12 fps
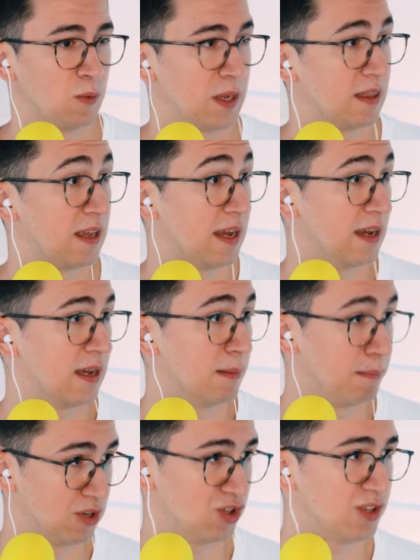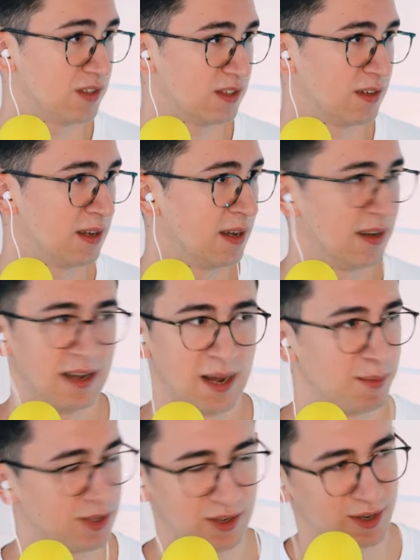when they are ambitious.
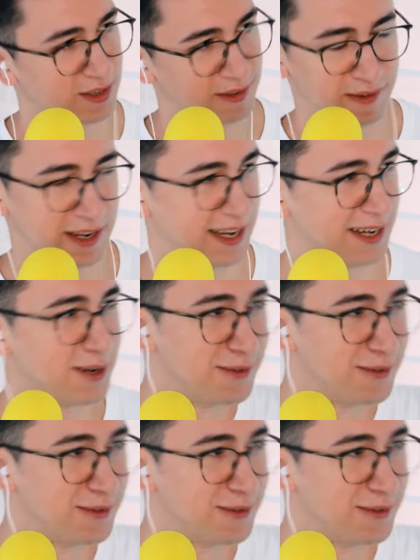I'm not going to define